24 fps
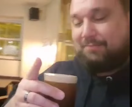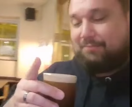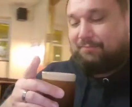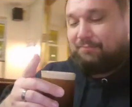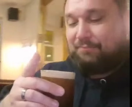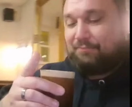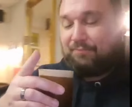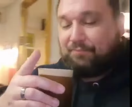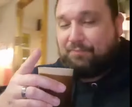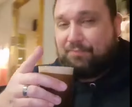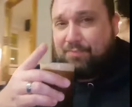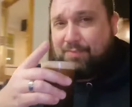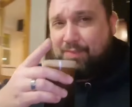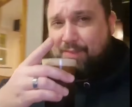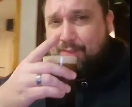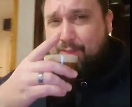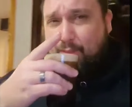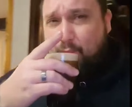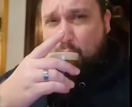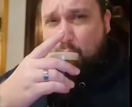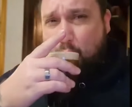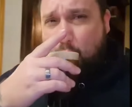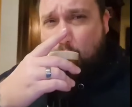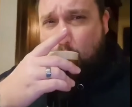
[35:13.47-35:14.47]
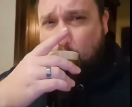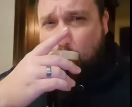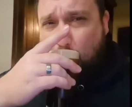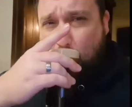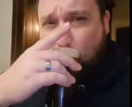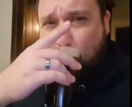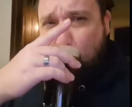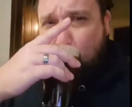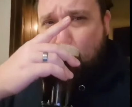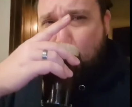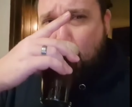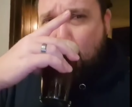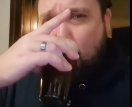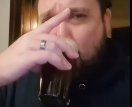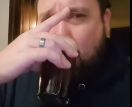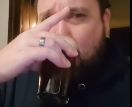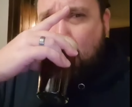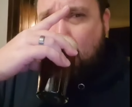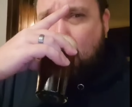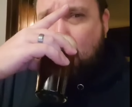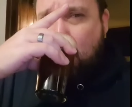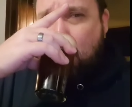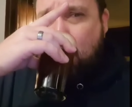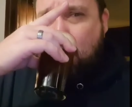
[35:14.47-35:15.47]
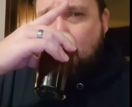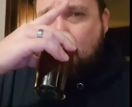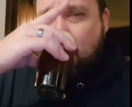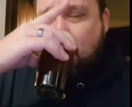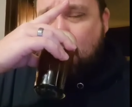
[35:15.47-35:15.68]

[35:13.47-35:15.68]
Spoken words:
No one is speaking in this clip.